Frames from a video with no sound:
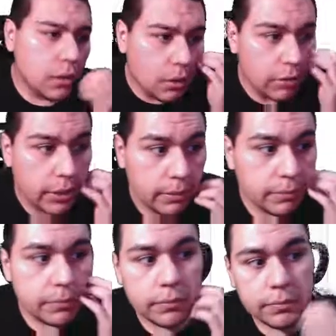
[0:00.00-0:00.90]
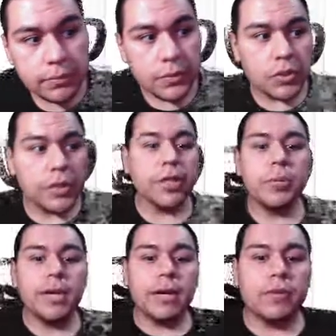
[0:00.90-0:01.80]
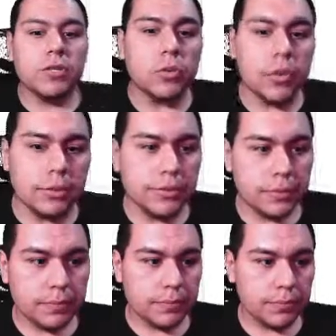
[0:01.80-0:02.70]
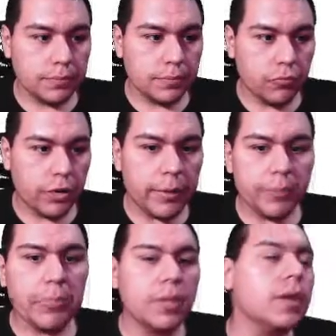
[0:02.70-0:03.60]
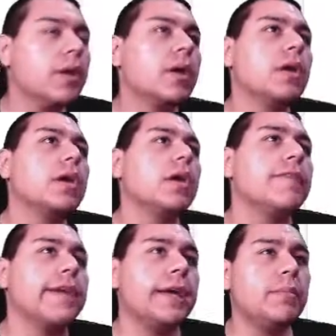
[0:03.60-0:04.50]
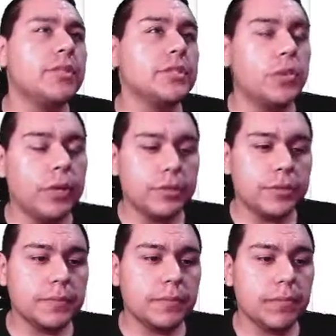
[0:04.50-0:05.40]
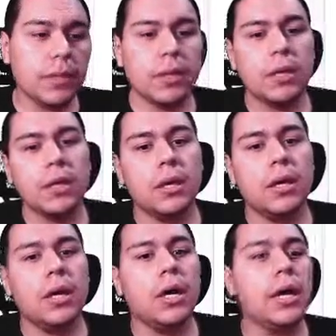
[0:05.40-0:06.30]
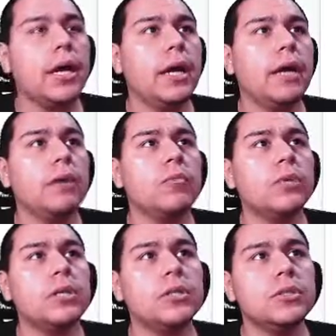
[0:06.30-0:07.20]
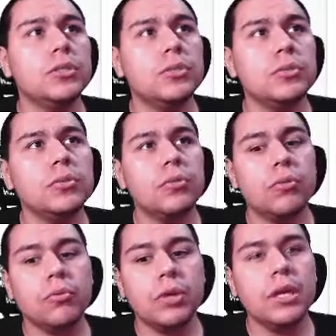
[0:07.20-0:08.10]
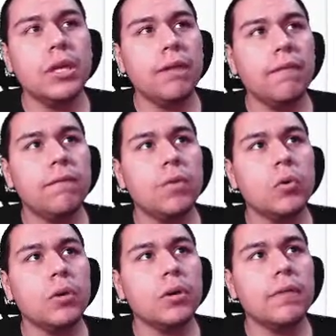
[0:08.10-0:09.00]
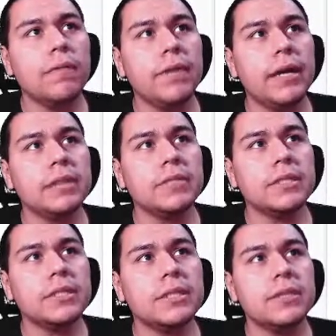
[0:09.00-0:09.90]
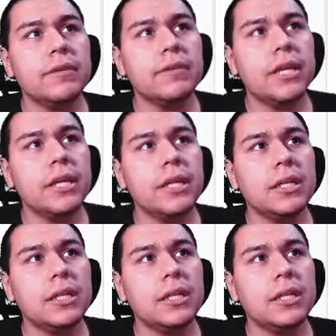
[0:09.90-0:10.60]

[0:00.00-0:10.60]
all right. So here we have our squares, right? If I count my squares, I have 1, 2, 3, 4, 5, 6, 7, 8,